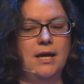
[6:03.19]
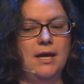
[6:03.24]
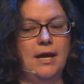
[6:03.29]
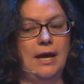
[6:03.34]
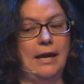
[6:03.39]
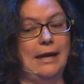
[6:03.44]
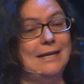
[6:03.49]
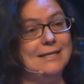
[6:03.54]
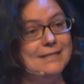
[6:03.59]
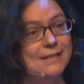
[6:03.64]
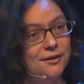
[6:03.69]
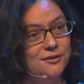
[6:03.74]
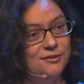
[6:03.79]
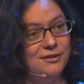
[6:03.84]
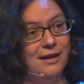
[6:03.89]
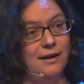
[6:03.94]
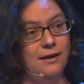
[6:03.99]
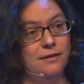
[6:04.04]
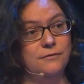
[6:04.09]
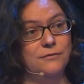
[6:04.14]
And at
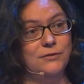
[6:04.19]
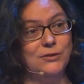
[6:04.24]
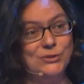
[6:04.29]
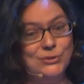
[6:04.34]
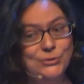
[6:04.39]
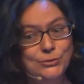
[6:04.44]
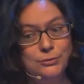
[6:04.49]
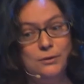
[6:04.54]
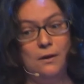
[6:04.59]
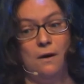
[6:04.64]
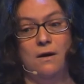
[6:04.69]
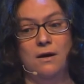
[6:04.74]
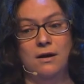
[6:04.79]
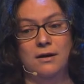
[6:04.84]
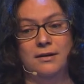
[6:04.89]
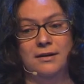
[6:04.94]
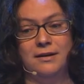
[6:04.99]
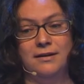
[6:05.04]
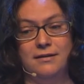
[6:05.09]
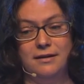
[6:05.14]
SoundCloud, for too
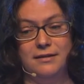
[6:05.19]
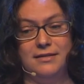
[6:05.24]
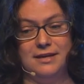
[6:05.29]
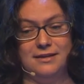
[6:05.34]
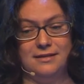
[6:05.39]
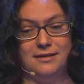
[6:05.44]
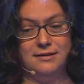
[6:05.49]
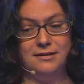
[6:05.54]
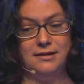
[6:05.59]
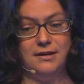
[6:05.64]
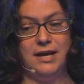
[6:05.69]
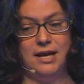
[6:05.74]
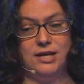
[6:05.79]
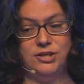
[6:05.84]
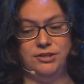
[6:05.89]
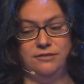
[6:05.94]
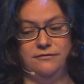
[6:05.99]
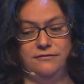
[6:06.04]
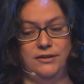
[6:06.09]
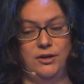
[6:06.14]
long, the
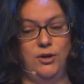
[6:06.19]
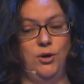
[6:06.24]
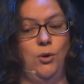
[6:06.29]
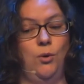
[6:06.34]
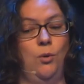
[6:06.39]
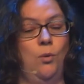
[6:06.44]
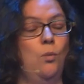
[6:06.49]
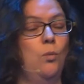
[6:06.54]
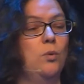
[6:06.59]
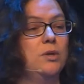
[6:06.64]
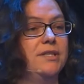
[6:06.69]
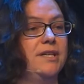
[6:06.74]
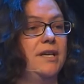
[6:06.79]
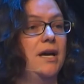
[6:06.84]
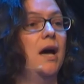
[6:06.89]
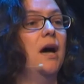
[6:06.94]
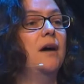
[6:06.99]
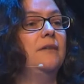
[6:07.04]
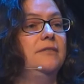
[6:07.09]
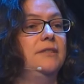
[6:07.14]
authentication flow was
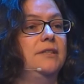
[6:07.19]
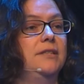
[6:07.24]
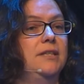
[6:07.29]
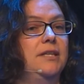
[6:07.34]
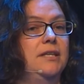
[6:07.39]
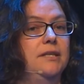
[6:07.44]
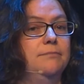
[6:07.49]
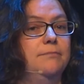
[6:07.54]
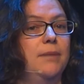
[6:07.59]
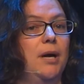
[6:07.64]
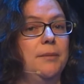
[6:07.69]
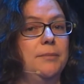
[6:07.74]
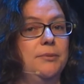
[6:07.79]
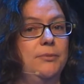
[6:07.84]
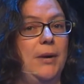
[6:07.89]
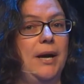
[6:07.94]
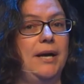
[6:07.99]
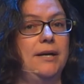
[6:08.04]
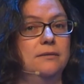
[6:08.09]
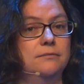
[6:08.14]
covered in barbed
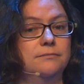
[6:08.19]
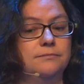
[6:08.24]
wire.